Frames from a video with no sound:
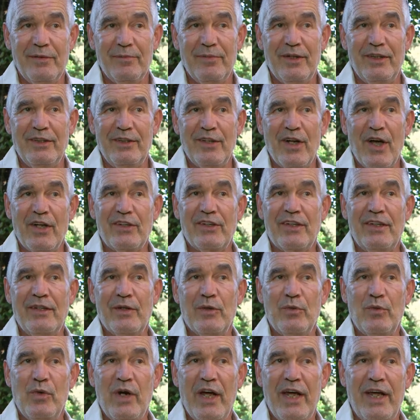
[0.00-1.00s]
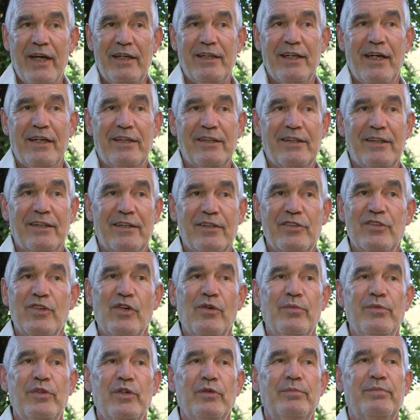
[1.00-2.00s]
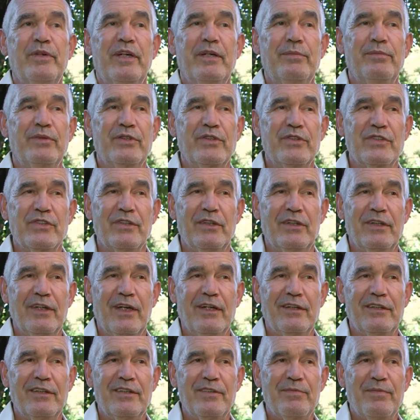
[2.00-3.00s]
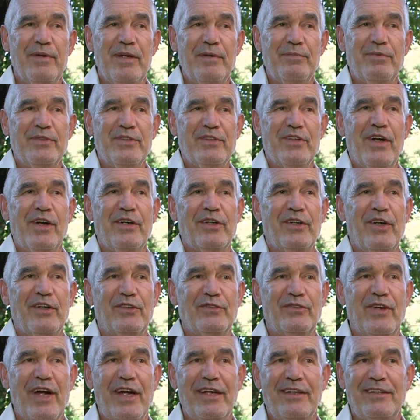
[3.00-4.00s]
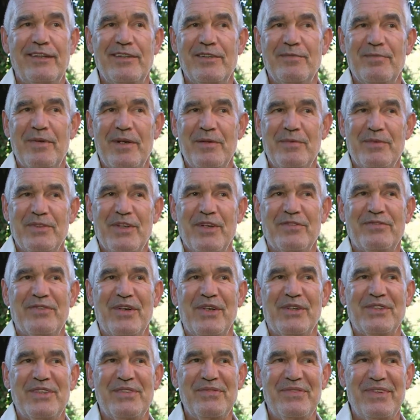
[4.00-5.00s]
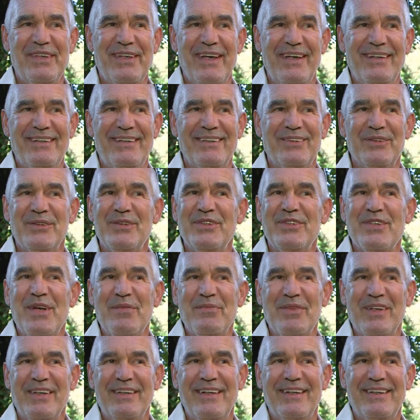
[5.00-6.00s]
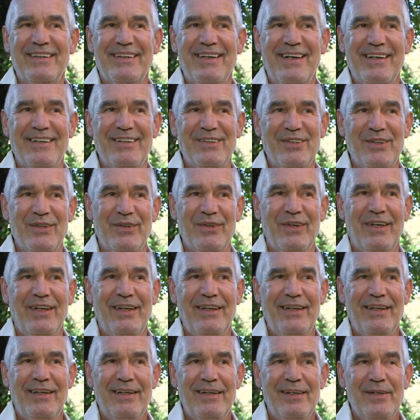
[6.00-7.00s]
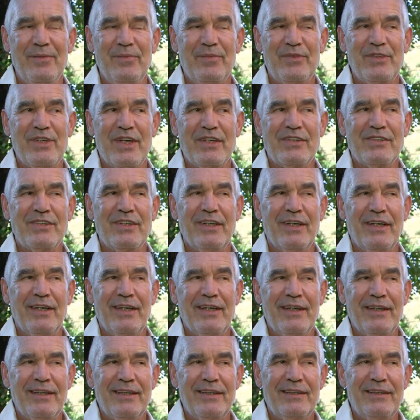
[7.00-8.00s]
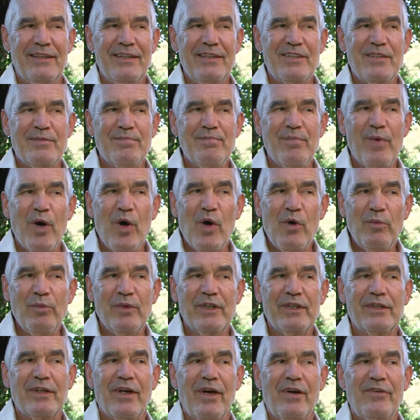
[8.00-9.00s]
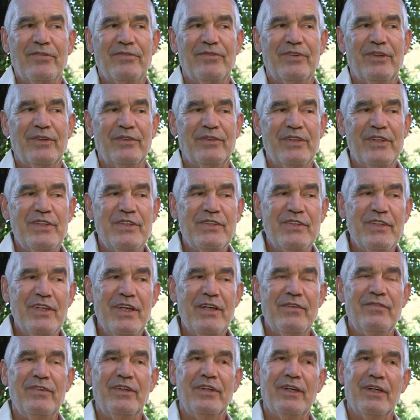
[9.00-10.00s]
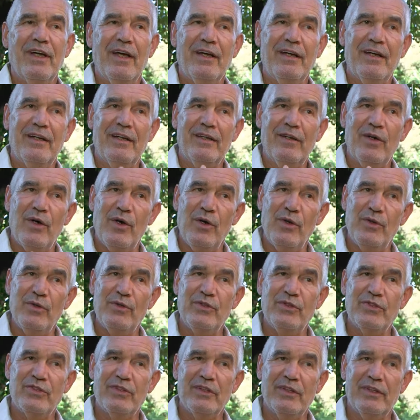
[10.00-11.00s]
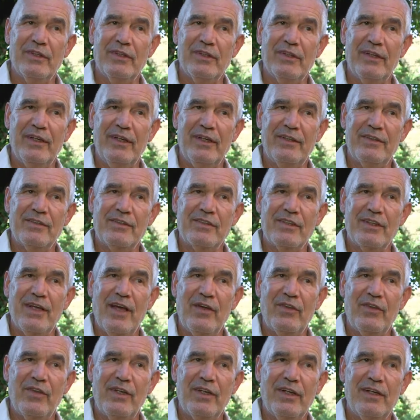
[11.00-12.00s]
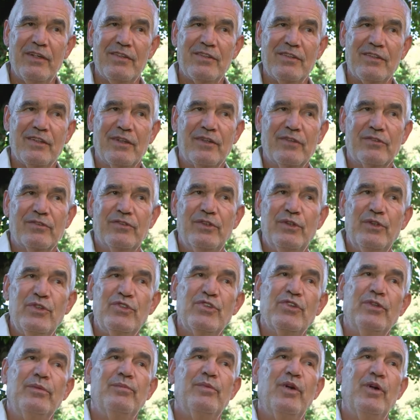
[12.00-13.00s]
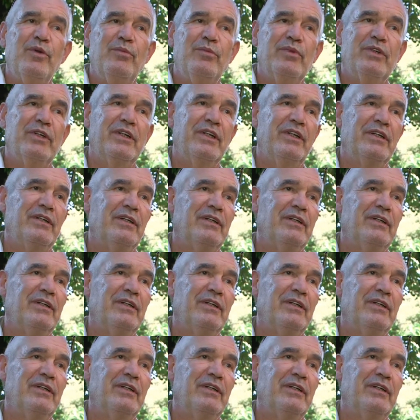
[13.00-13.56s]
But not in a way that show me your papers. These papers are not right, these papers are falsified or something like that. Just this moment of receiving a host, I think it's a crucial moment